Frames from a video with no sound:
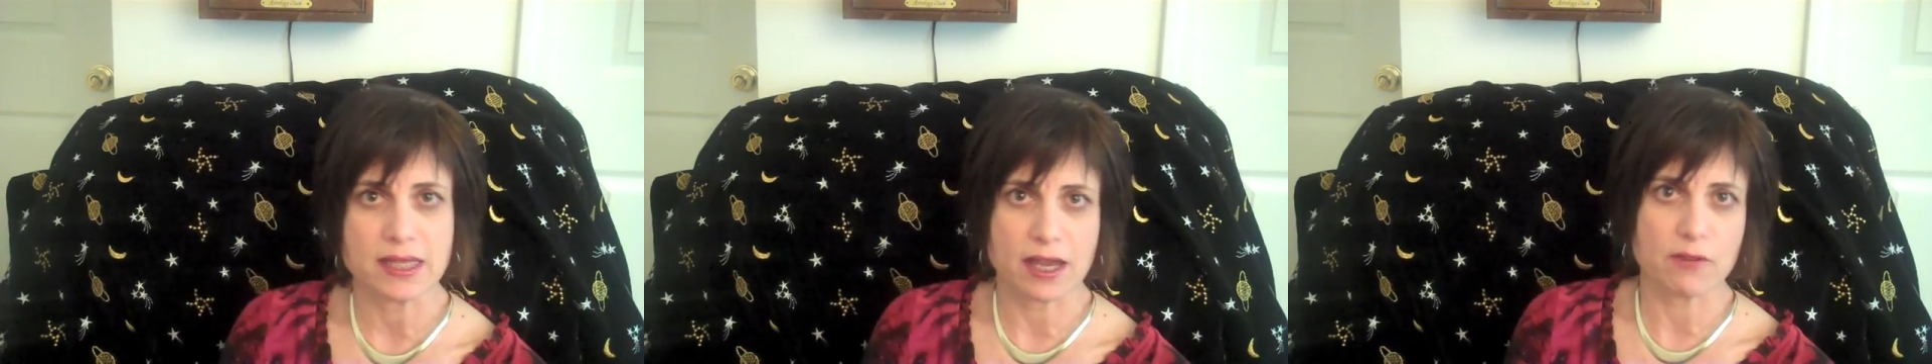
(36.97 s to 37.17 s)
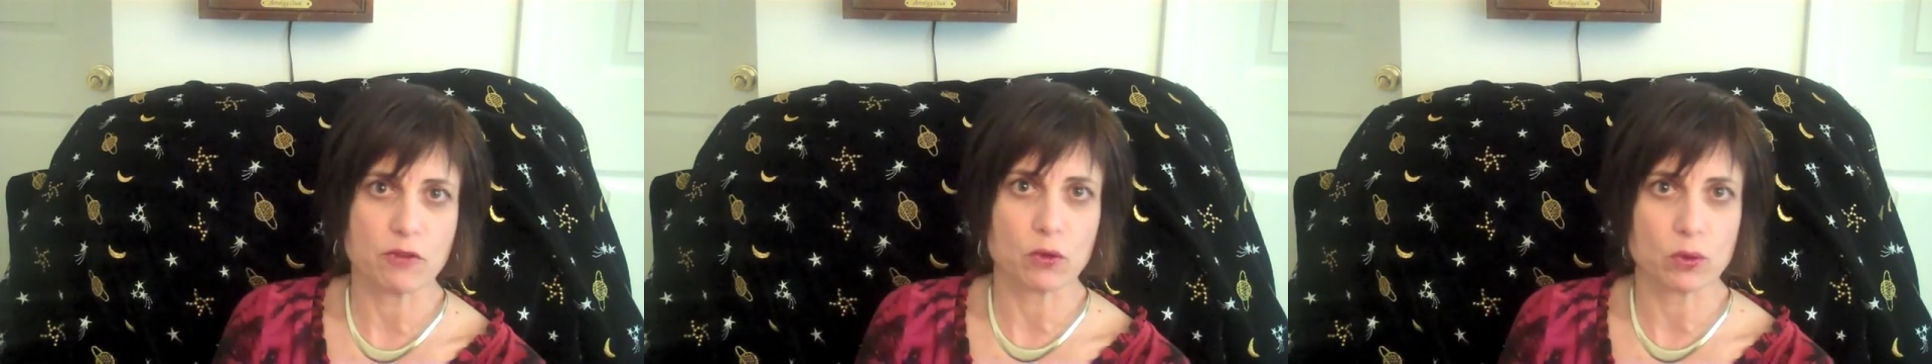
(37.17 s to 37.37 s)

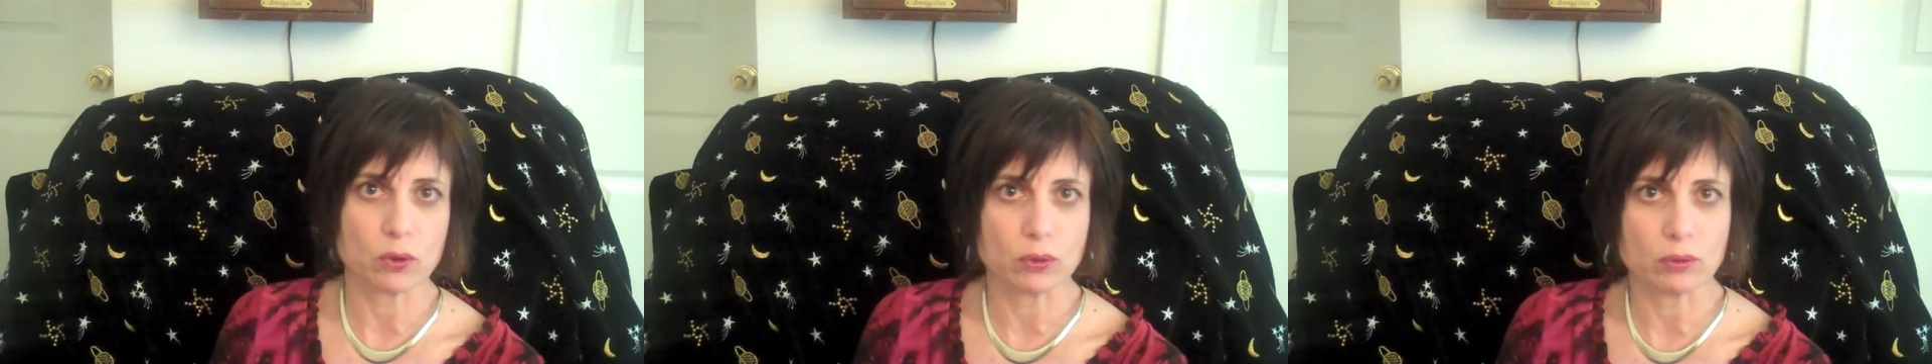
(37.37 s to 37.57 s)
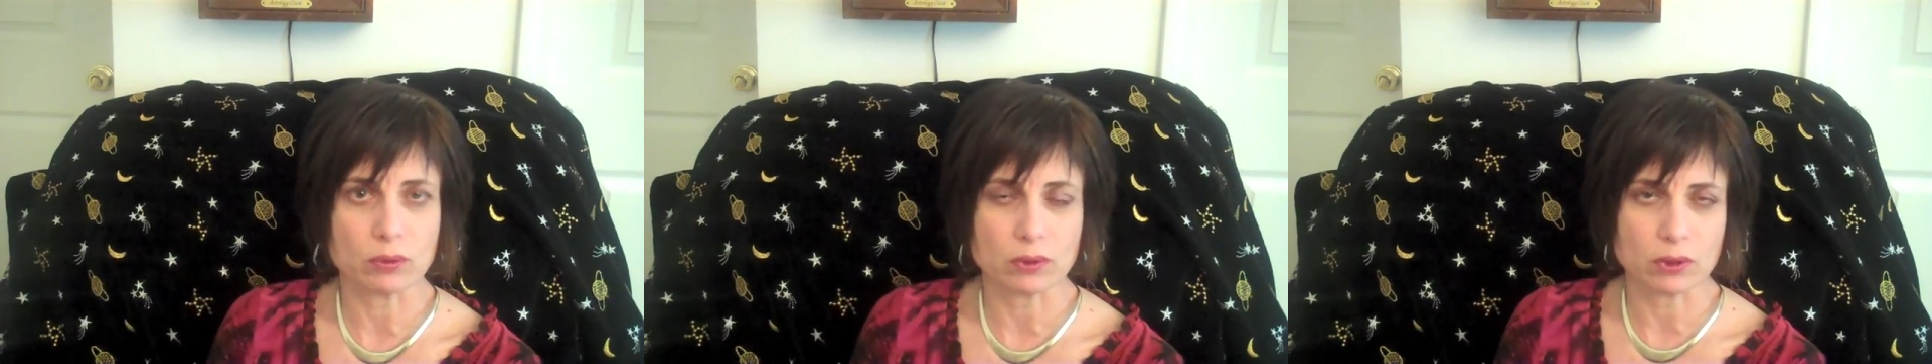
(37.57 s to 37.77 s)

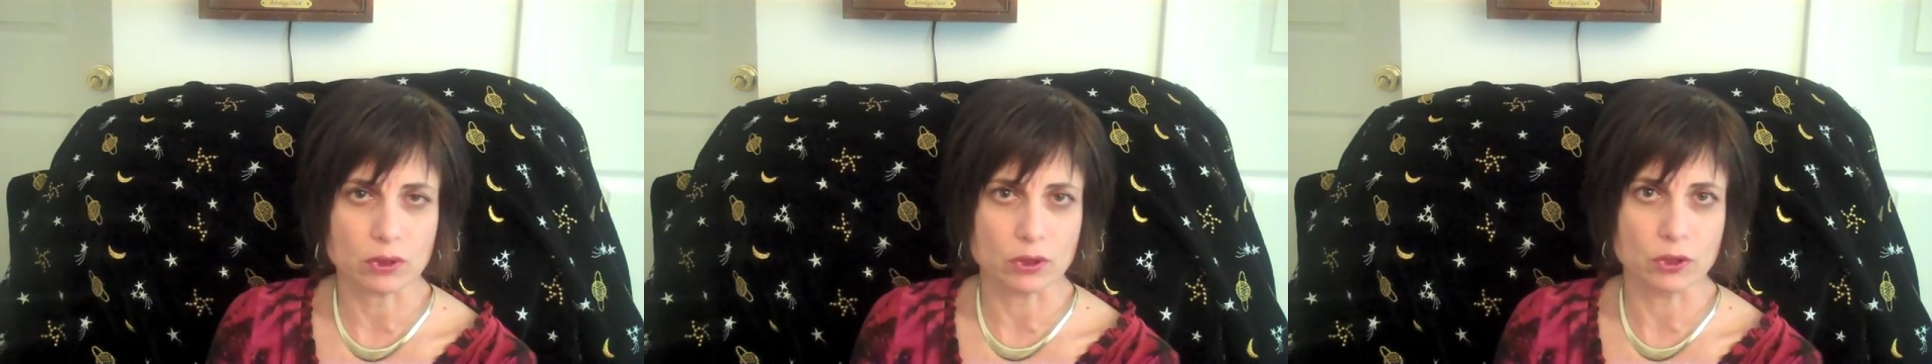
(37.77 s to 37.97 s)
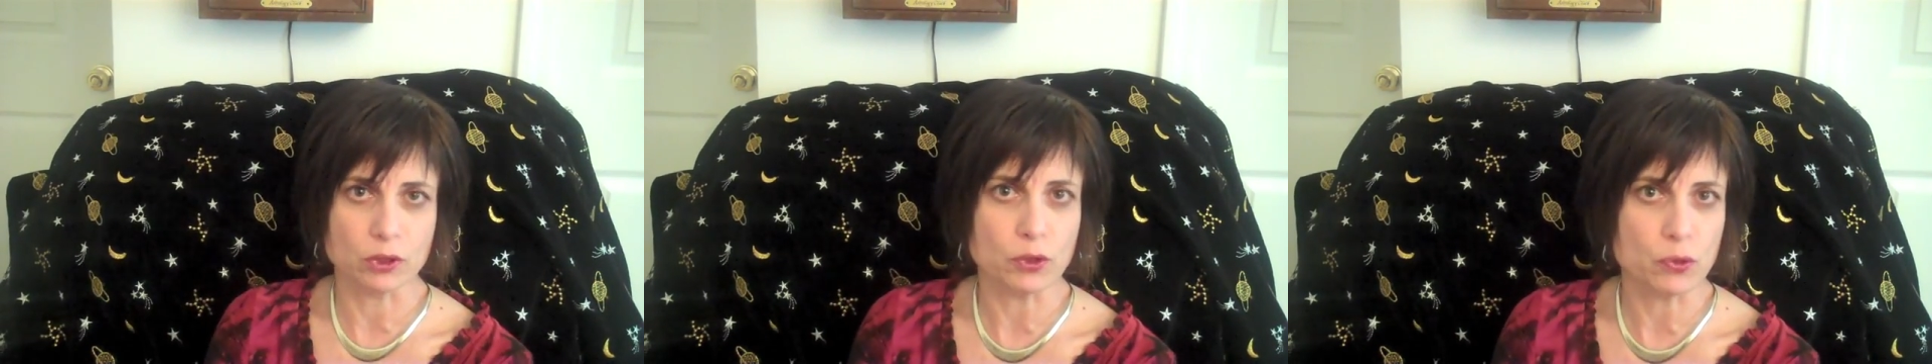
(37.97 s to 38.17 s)
devil
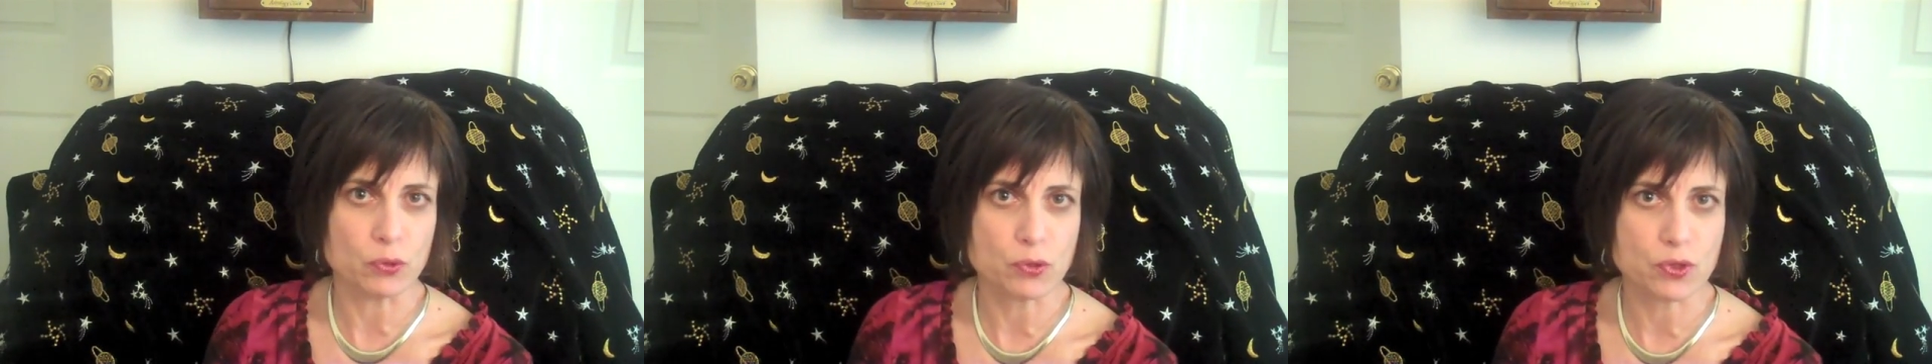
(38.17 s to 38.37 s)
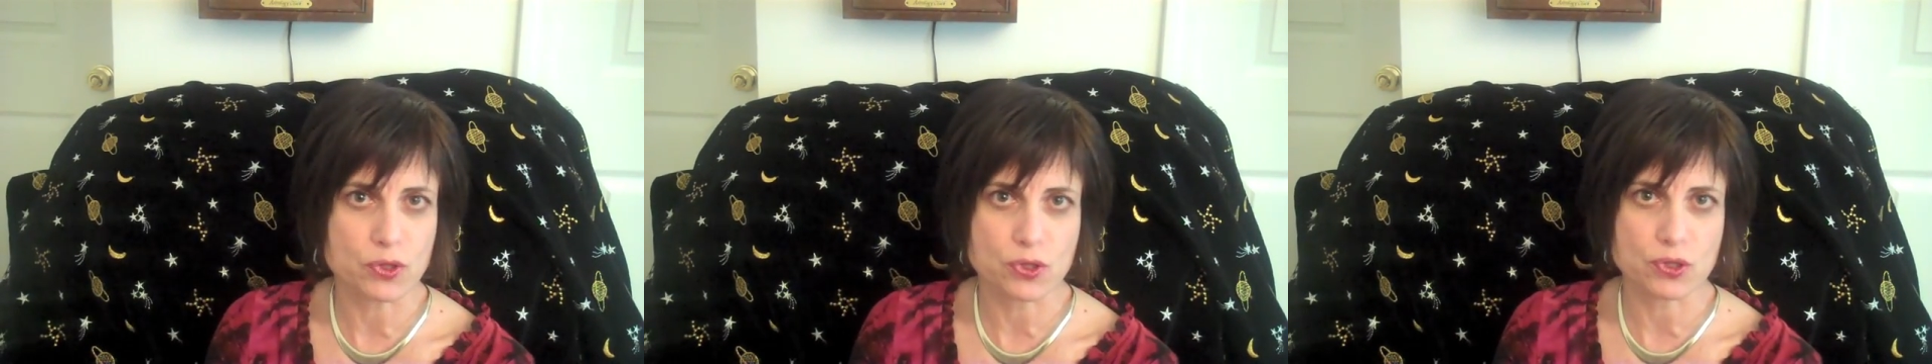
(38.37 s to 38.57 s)

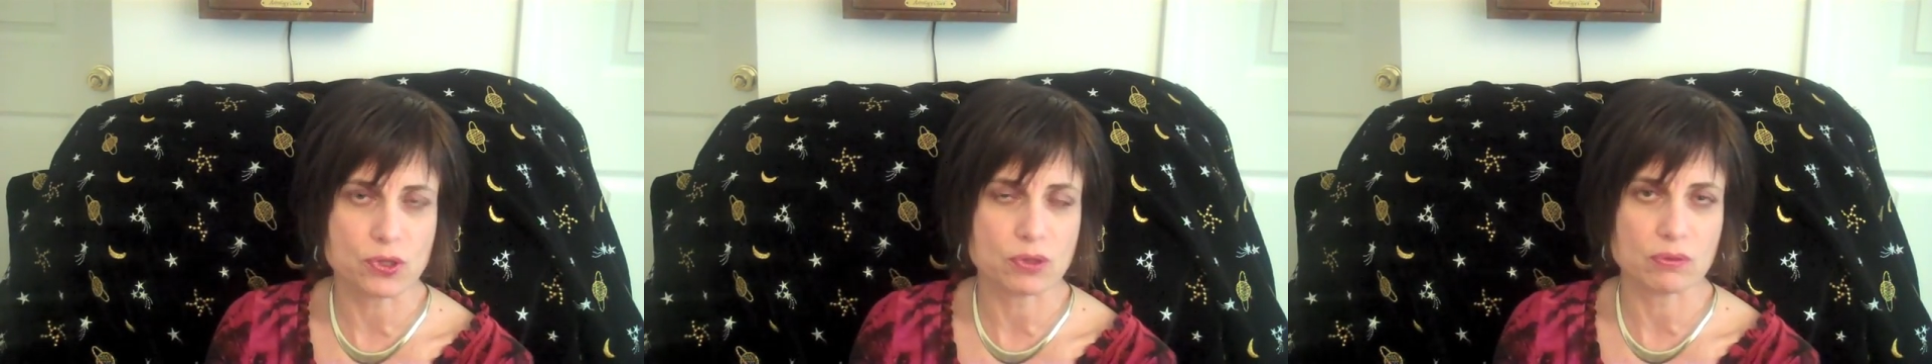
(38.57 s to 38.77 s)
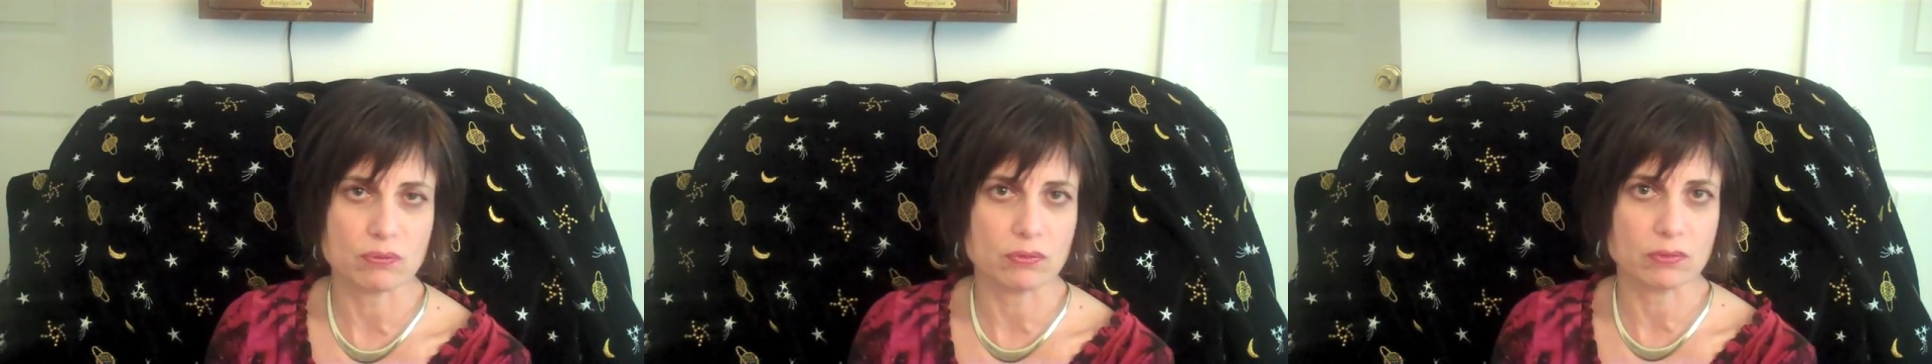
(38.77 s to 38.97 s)

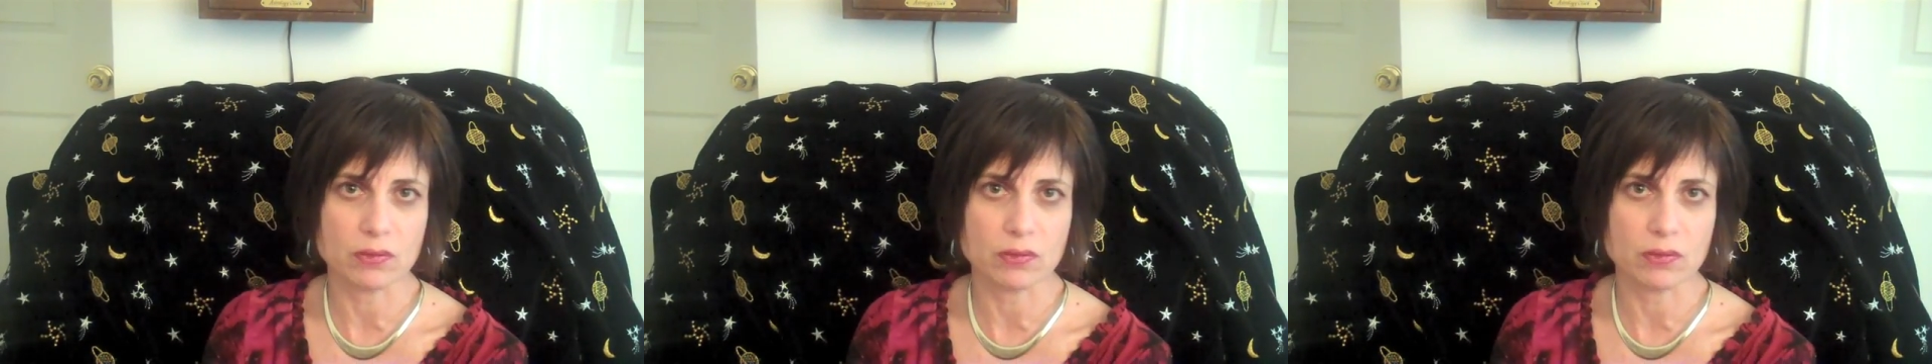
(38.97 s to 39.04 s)
loose